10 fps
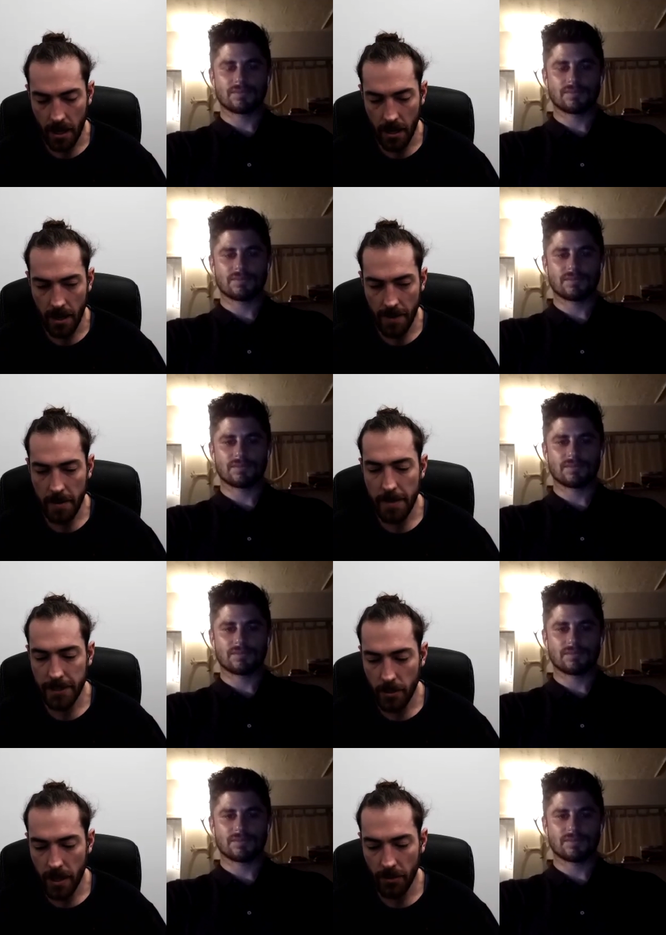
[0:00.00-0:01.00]
Speaker 1: I think
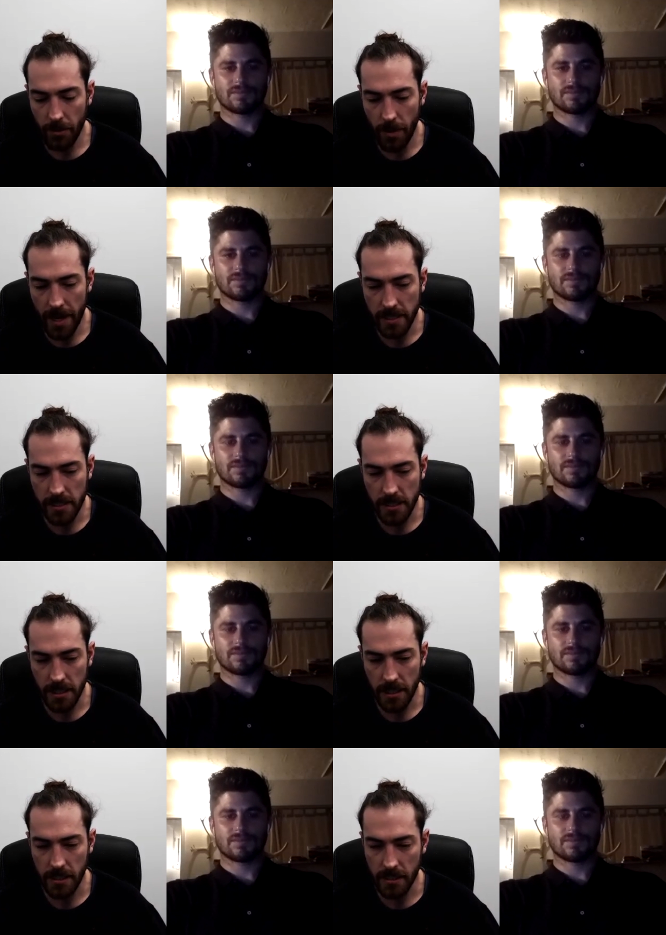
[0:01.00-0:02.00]
mental health
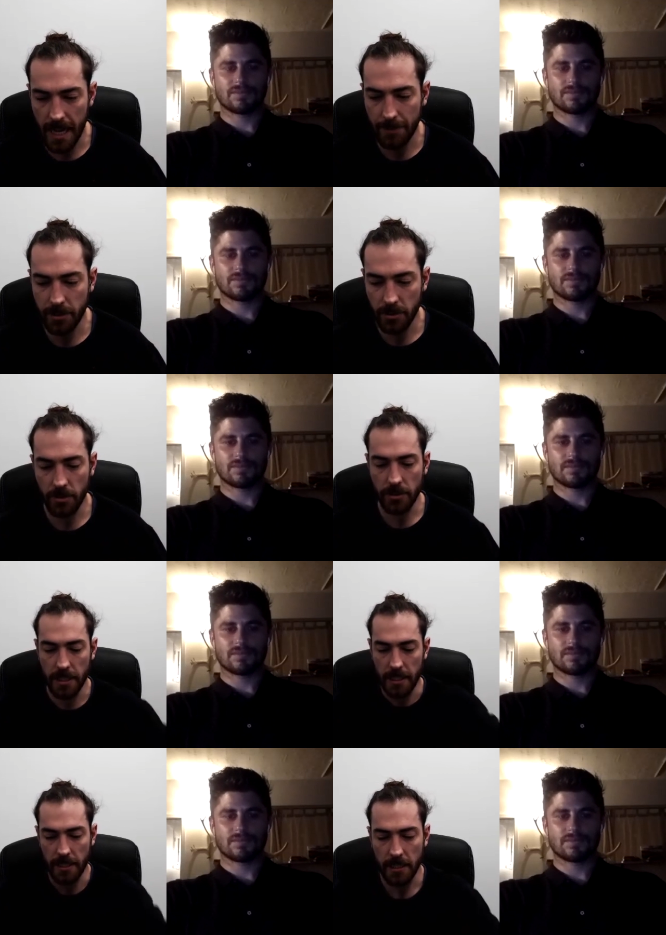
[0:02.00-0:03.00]
awareness is
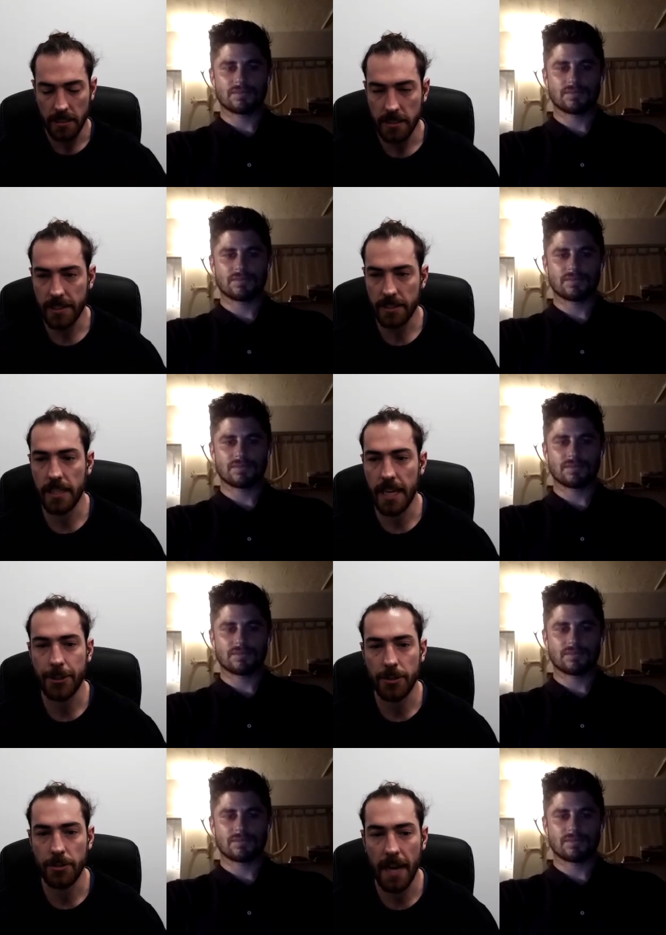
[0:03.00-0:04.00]
absolutely
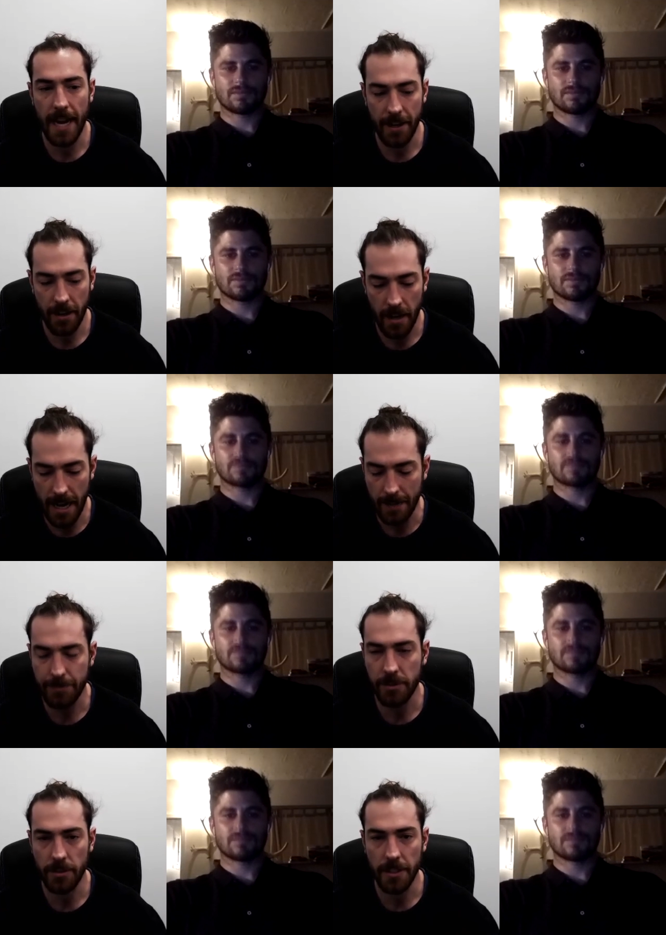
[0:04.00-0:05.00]
sensational and
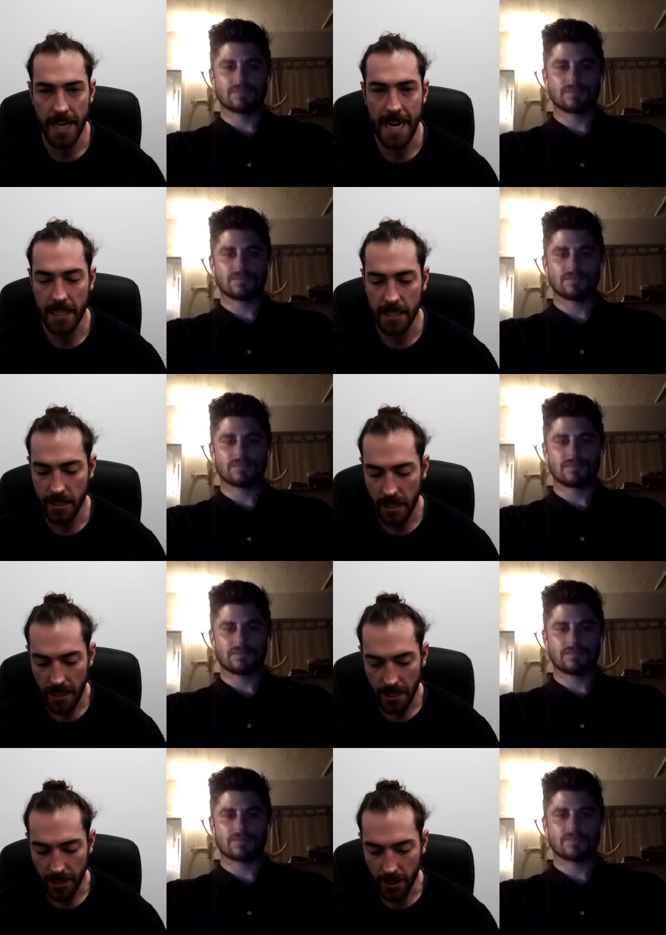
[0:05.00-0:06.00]
absolutely needed.
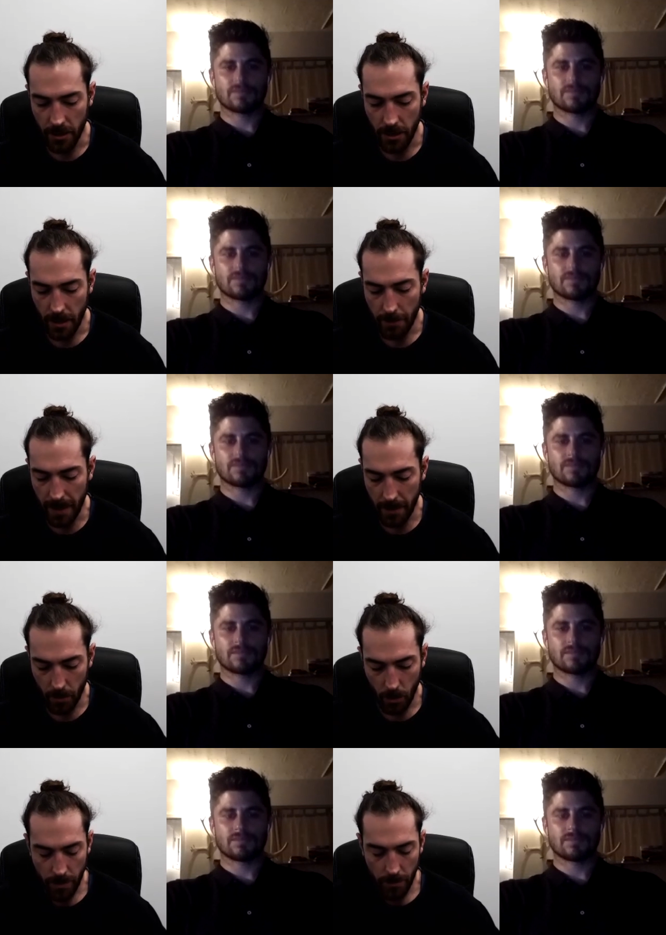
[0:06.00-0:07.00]
You know, but
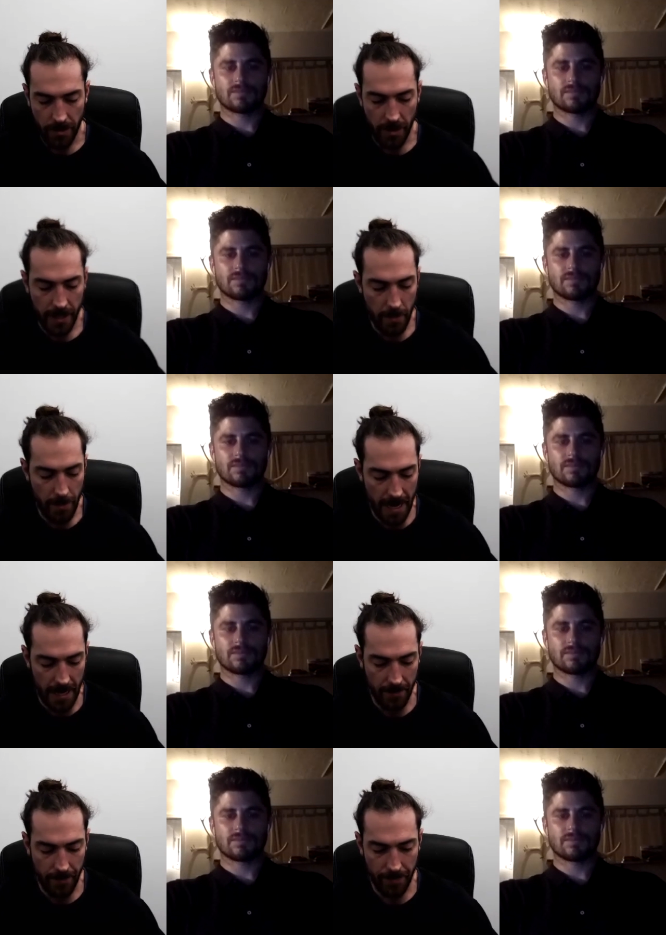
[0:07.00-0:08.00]
when we think
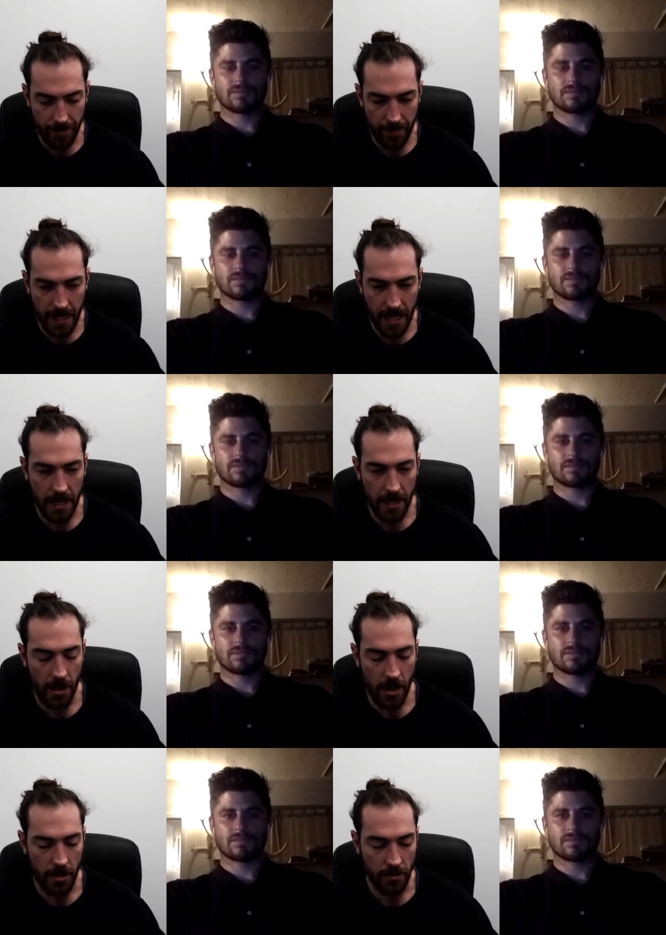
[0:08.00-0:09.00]
about, you
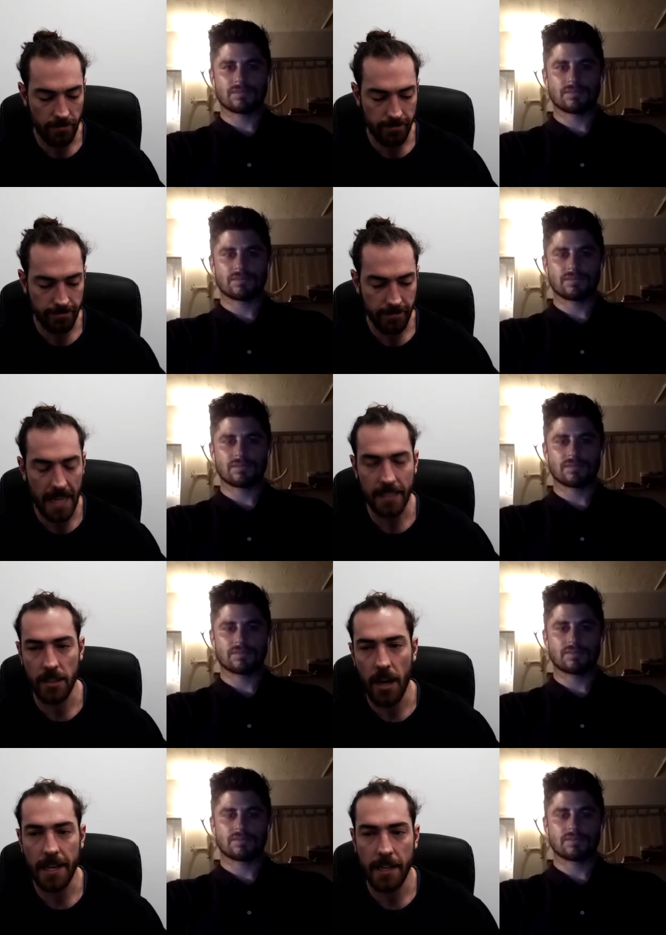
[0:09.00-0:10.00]
know,
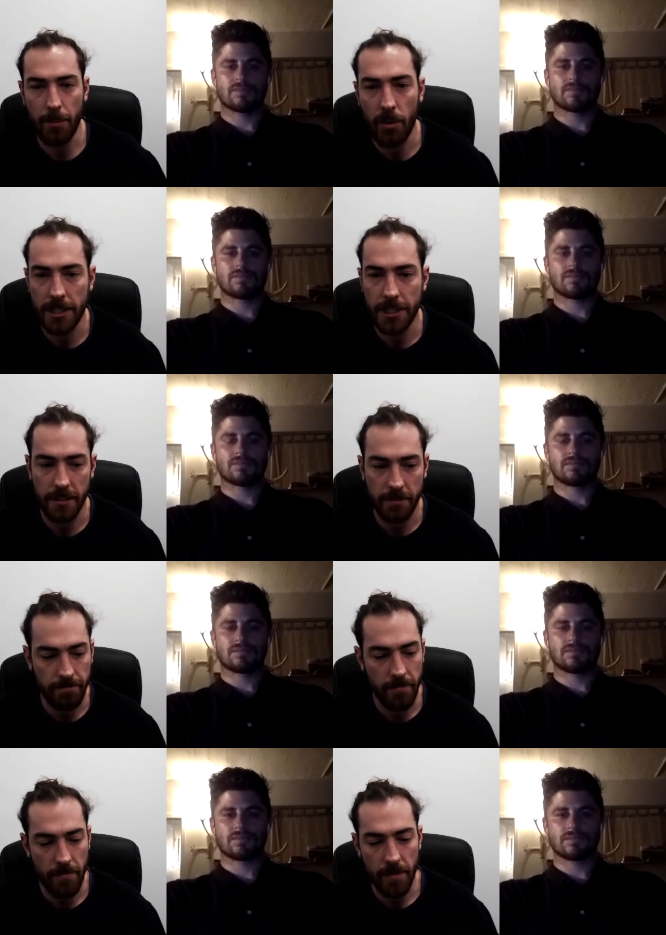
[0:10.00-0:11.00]
anxiety and depression,
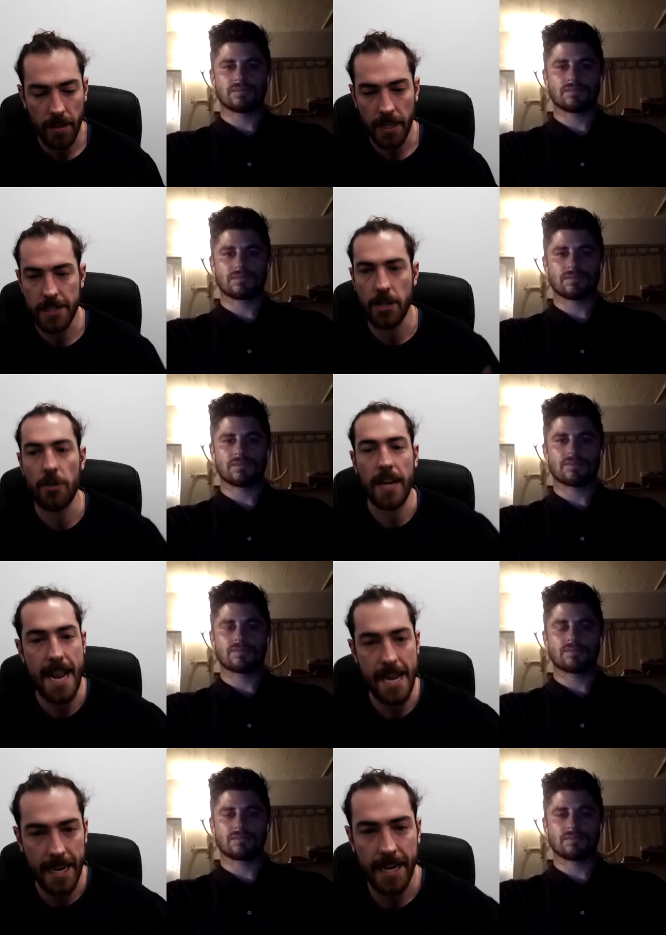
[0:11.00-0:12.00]
it's okay.
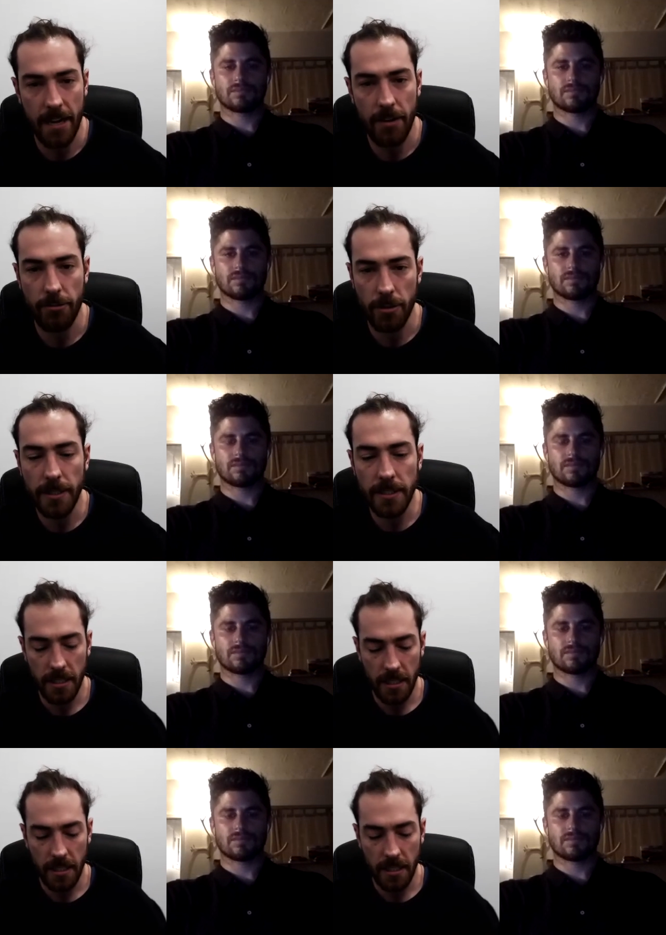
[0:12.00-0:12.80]
You're going to get through it.